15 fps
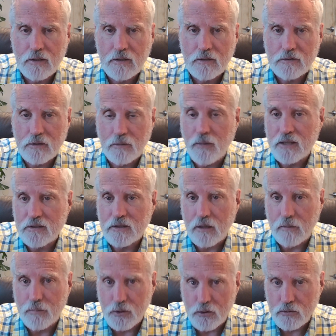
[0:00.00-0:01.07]
domestic
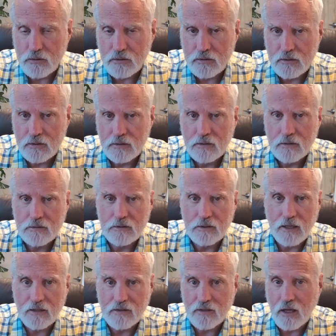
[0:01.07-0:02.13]
abuse to
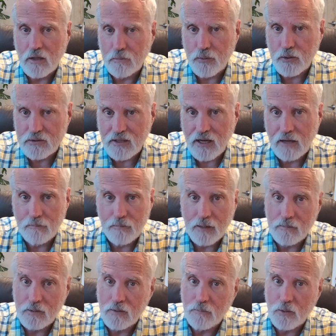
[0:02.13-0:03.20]
get the other person out.
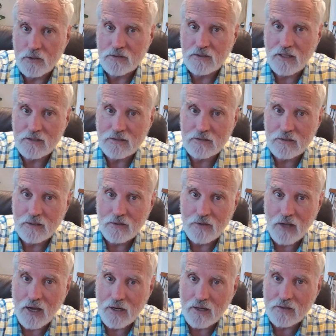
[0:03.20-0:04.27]
Maybe the person that's
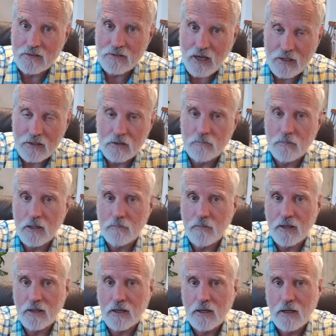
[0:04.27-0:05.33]
not on the title may
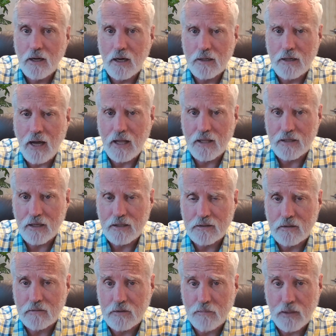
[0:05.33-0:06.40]
make an
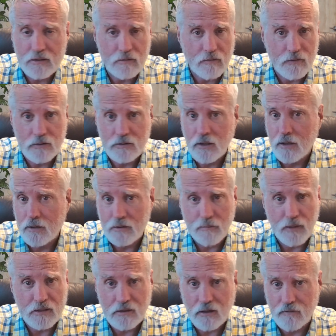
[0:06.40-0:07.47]
allegation of domestic abuse.
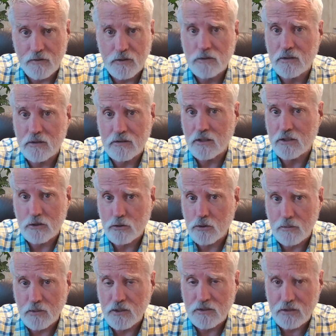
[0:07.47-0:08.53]
Domestic abuse is
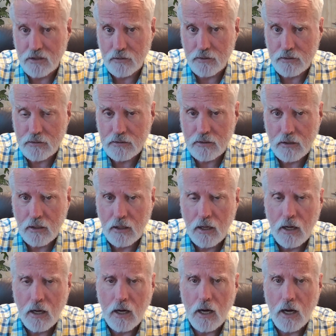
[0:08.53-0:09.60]
extremely serious,
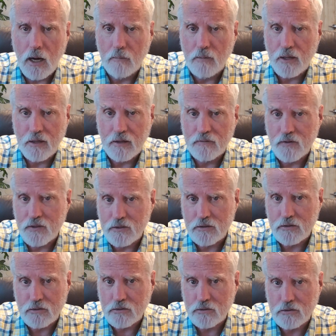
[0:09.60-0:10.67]
and if
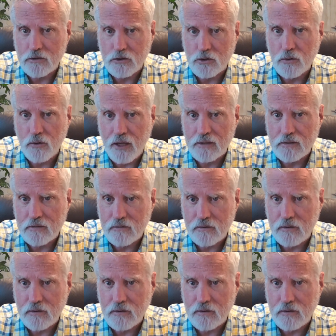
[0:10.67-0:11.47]
it's true that's